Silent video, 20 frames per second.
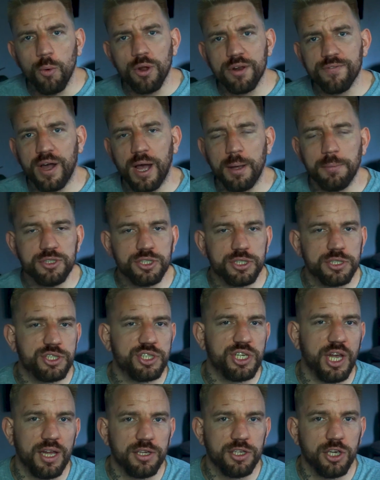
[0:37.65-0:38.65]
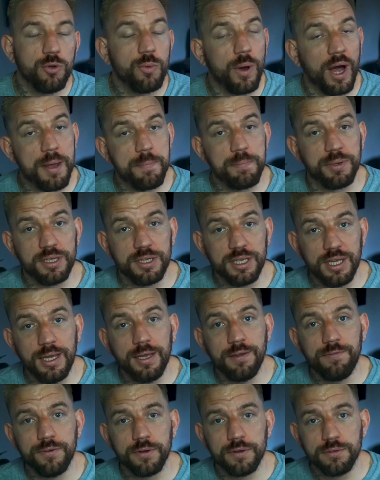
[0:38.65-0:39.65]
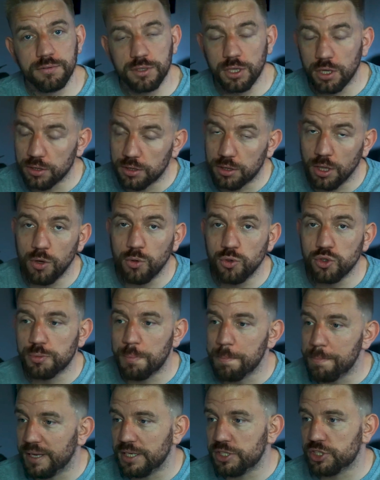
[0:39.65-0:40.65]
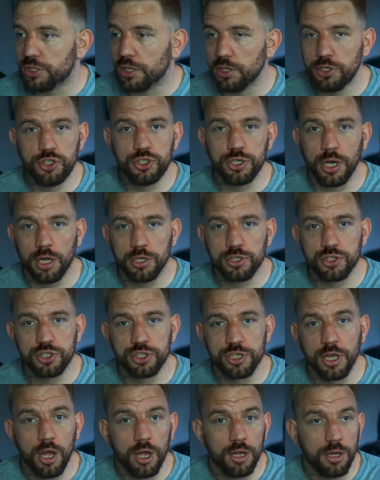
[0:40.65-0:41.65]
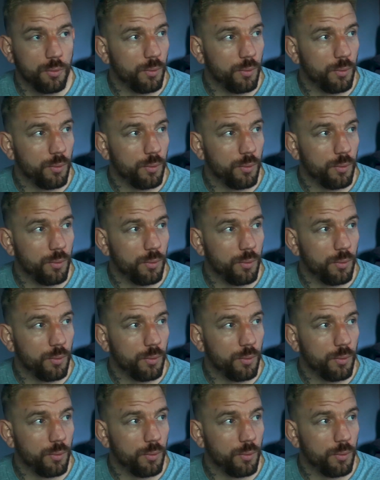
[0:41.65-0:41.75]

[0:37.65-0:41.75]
What if I was to tell you I believe that those missed shots